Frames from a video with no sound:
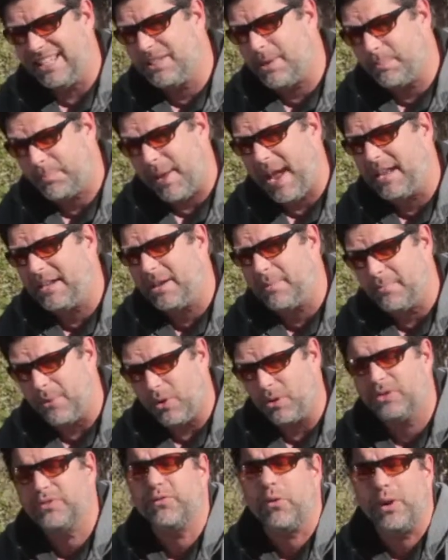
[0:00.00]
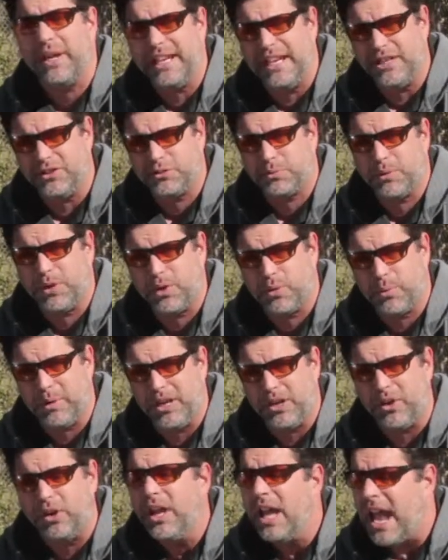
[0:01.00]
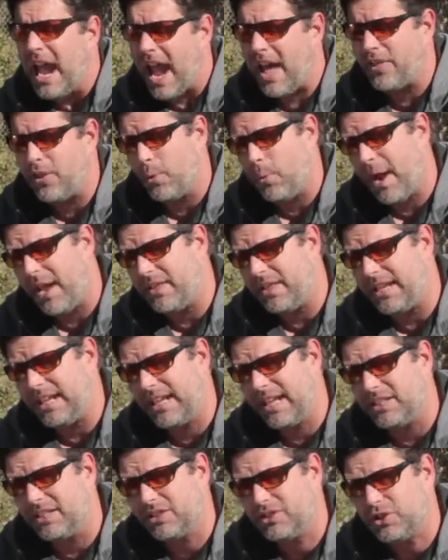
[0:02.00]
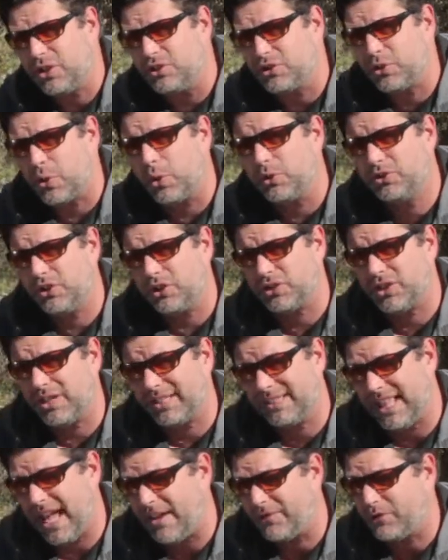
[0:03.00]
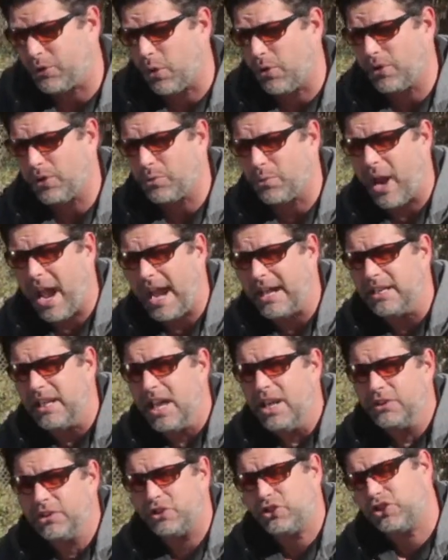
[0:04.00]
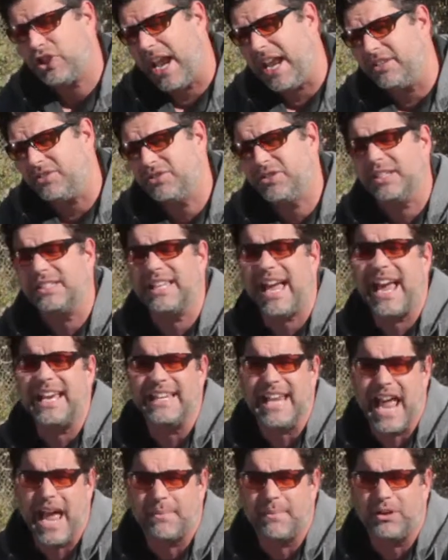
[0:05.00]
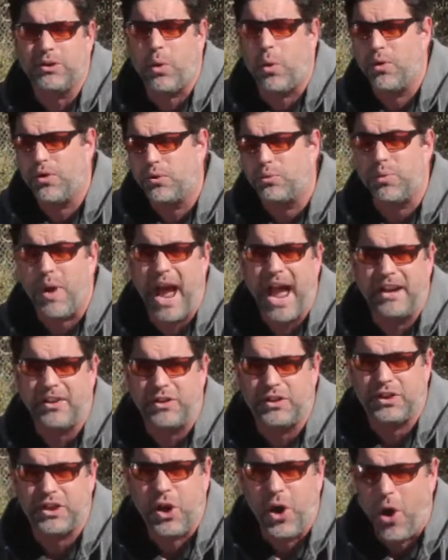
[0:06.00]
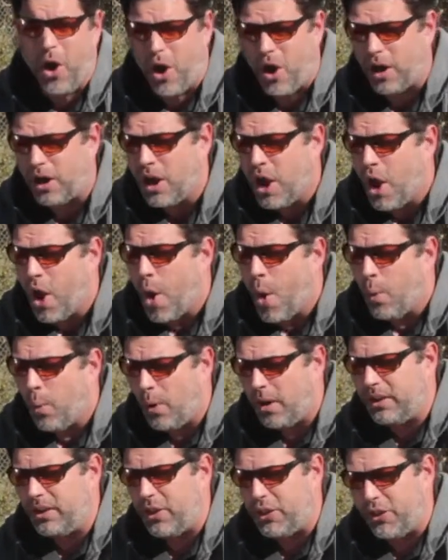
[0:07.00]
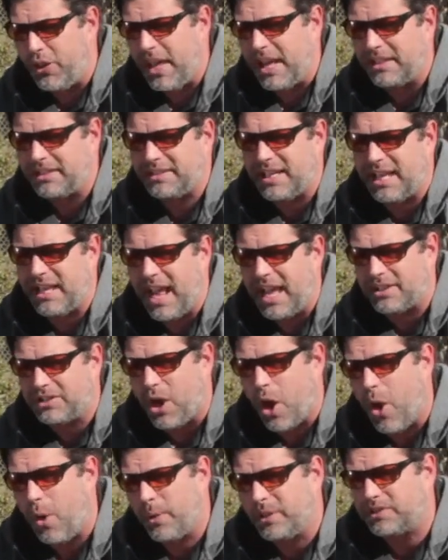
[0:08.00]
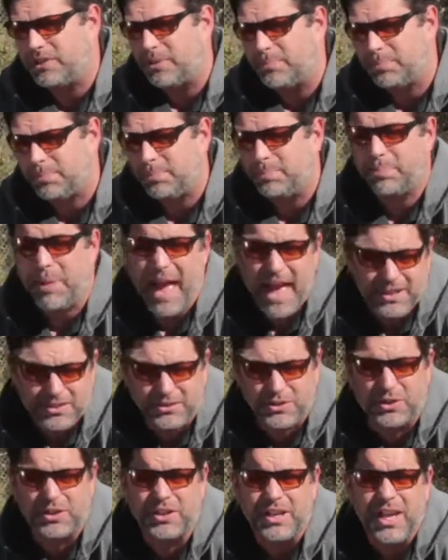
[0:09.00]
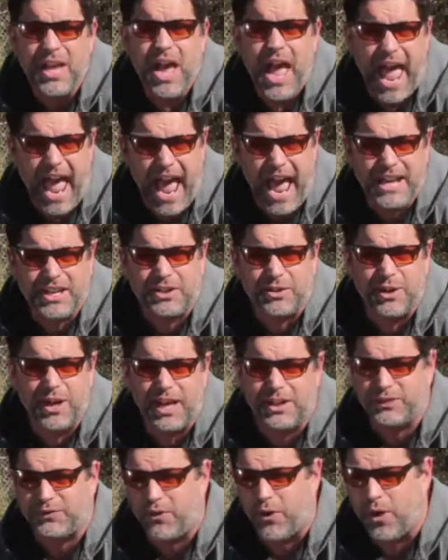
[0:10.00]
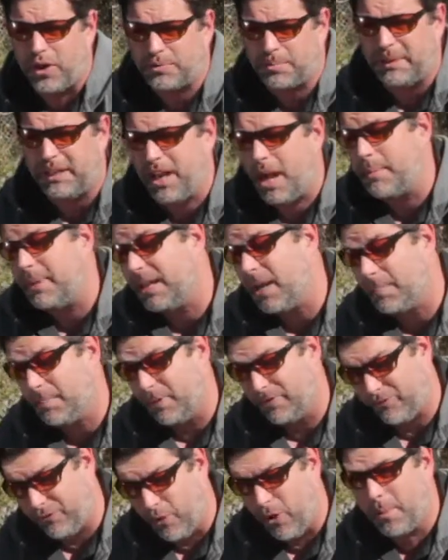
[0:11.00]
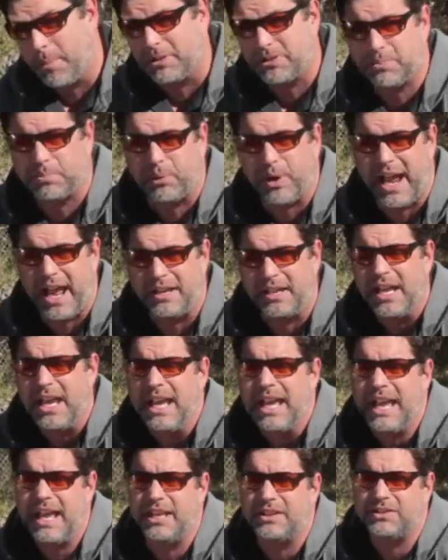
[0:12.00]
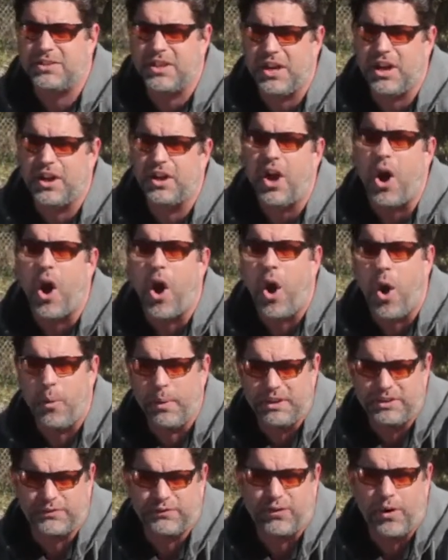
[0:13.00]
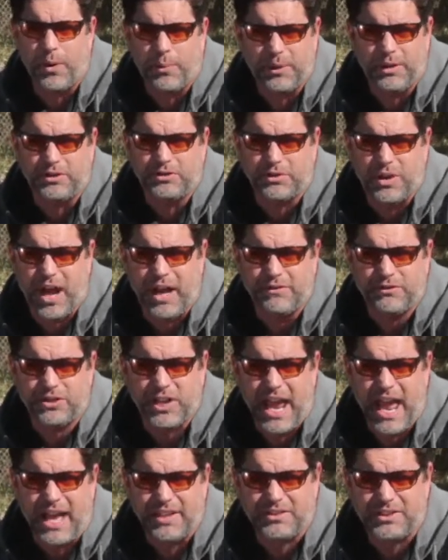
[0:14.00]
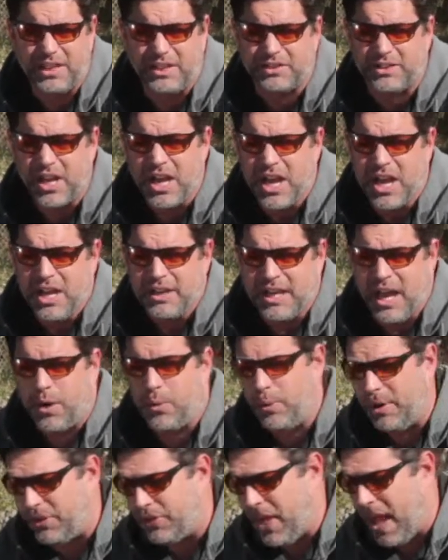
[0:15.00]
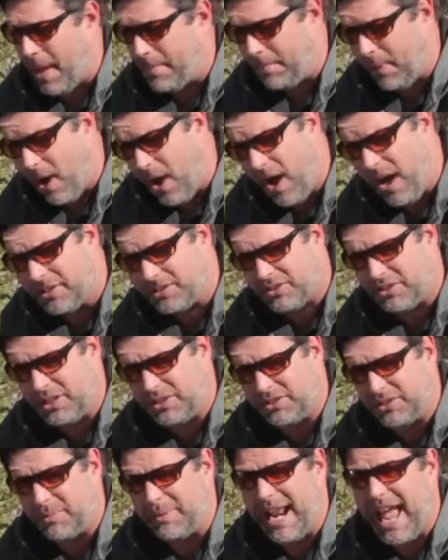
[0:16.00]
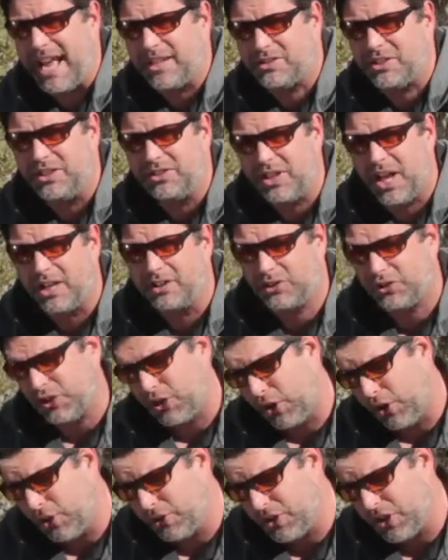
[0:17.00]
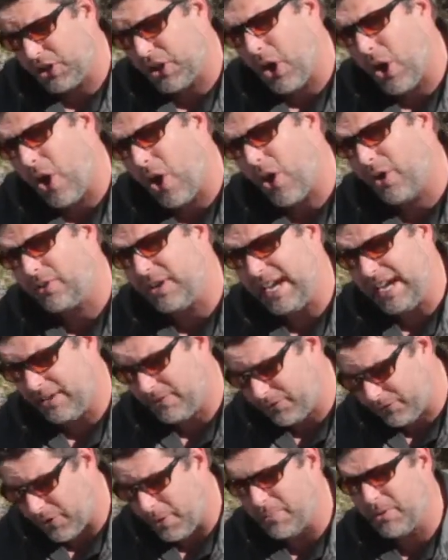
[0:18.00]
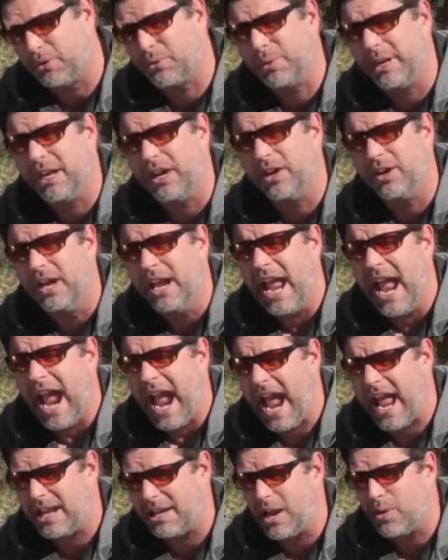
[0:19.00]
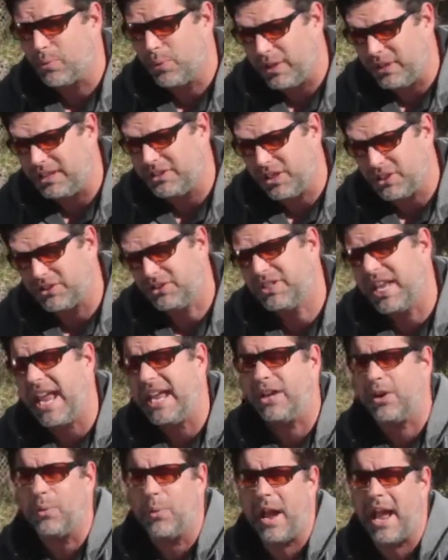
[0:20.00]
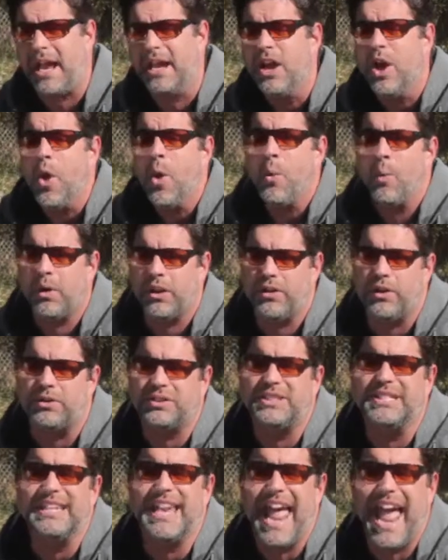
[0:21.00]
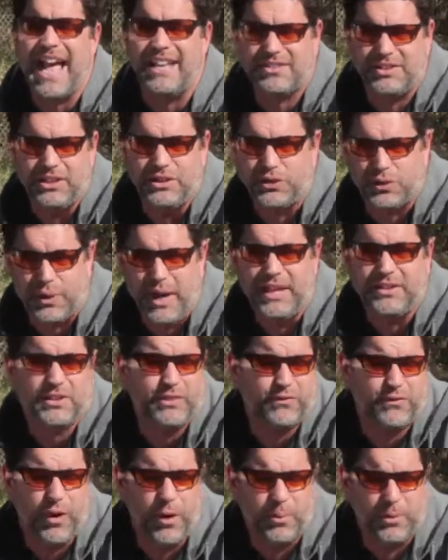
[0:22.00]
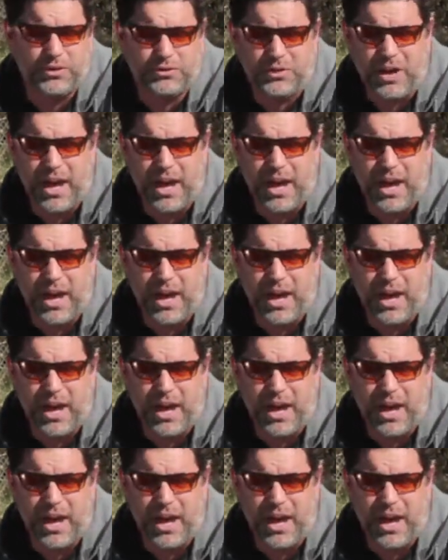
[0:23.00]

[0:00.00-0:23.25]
independent motors for each rear wheel and the way that it can control just the left or the right to change the dynamic or the ride of the car. One of the things that has always pestered Acura as far as becoming a performance brand is their always front wheel drive chassis. Now with that PAWS system, it actually does turn the car in from the rear and really does take away one of those nasty traits of front wheel